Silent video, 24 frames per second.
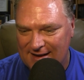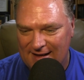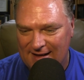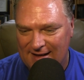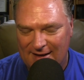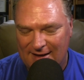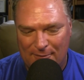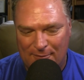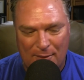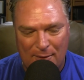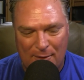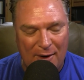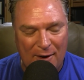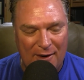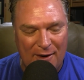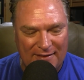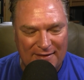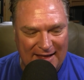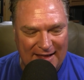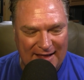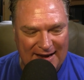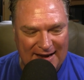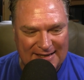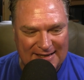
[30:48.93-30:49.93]
word
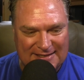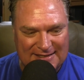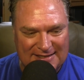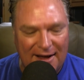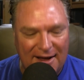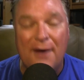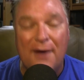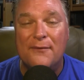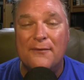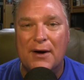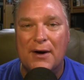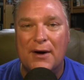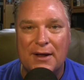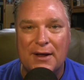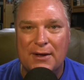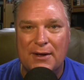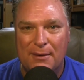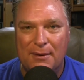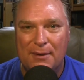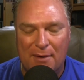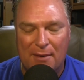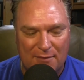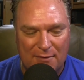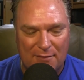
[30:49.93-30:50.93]
that is not very good
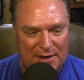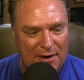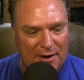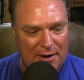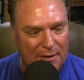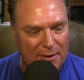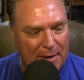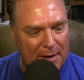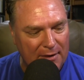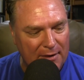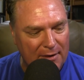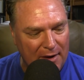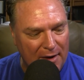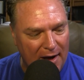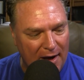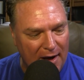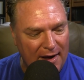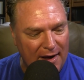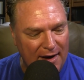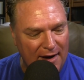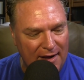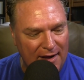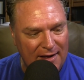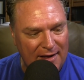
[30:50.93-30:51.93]
when we talk about
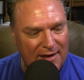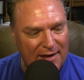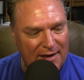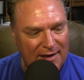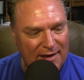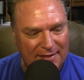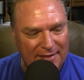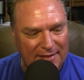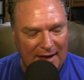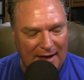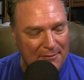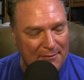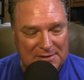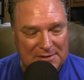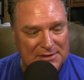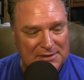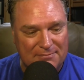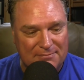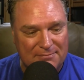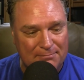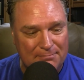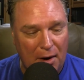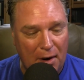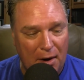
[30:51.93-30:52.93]
God. That was
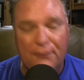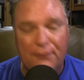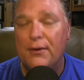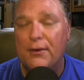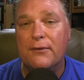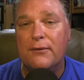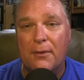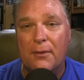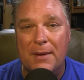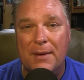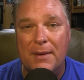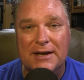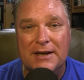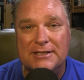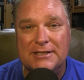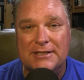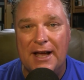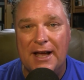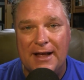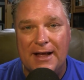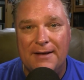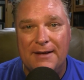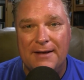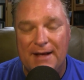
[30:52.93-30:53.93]
perfect for me to
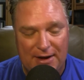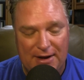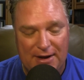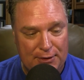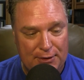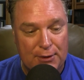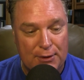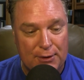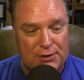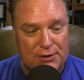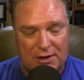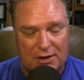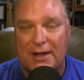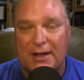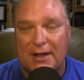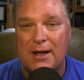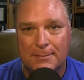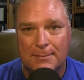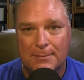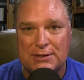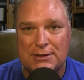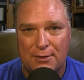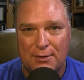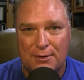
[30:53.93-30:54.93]
say. He usually
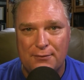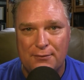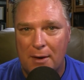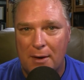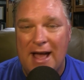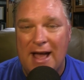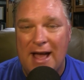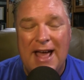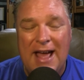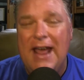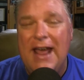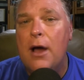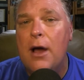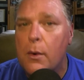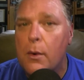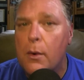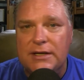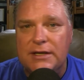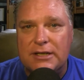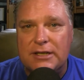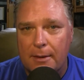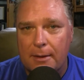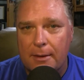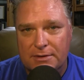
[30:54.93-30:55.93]
comes through for me. He
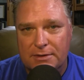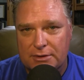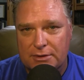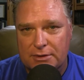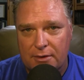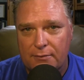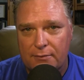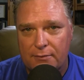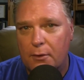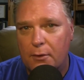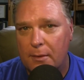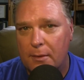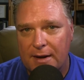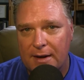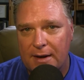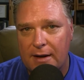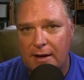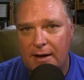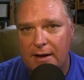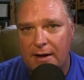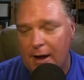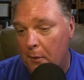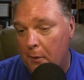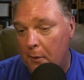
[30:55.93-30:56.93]
always comes through for me.
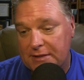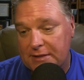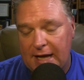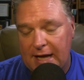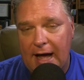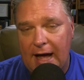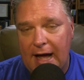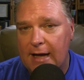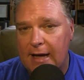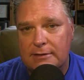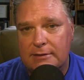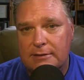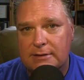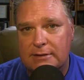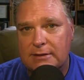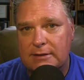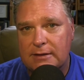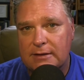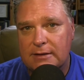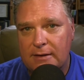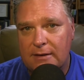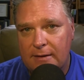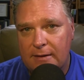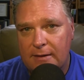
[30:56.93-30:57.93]
He always has.
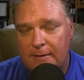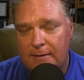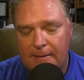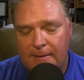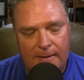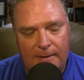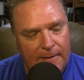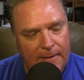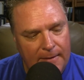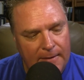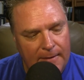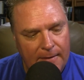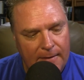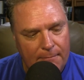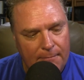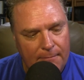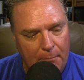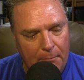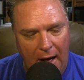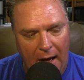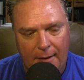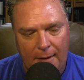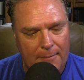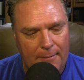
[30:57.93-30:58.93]

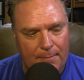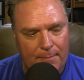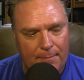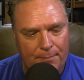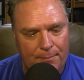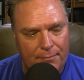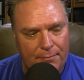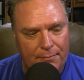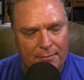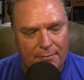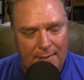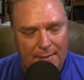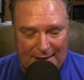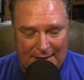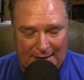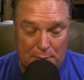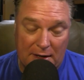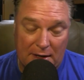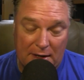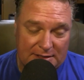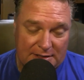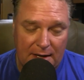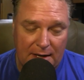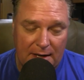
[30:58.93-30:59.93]
But that's what I say in